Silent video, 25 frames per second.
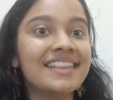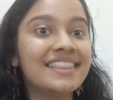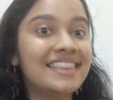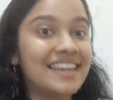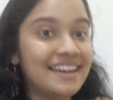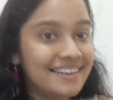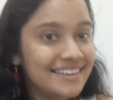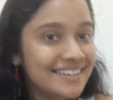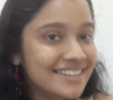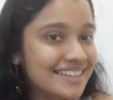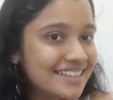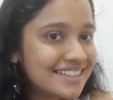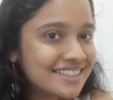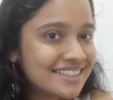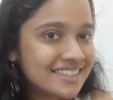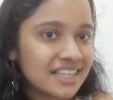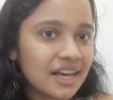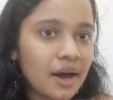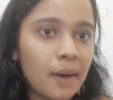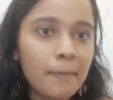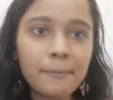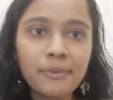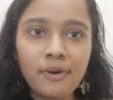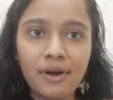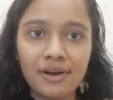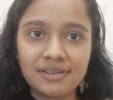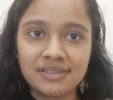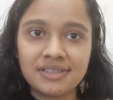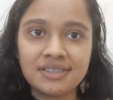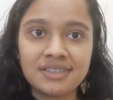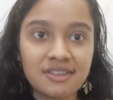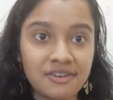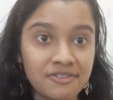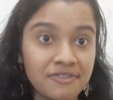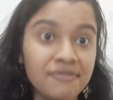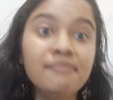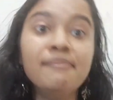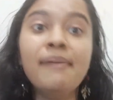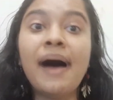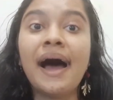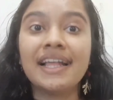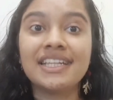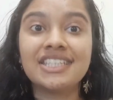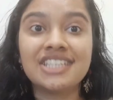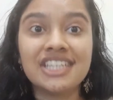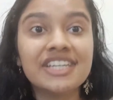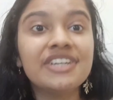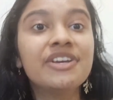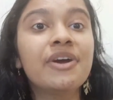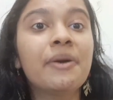there is a process of
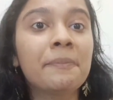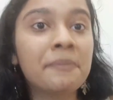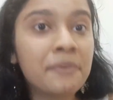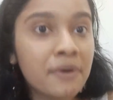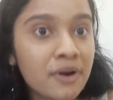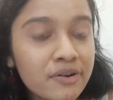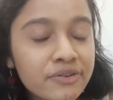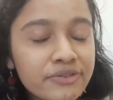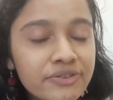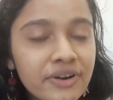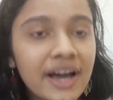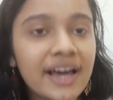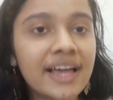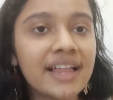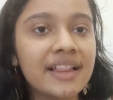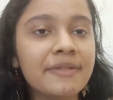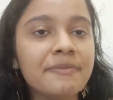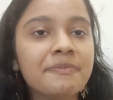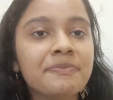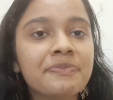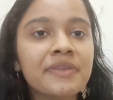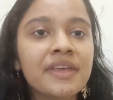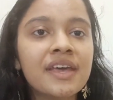matching your profile.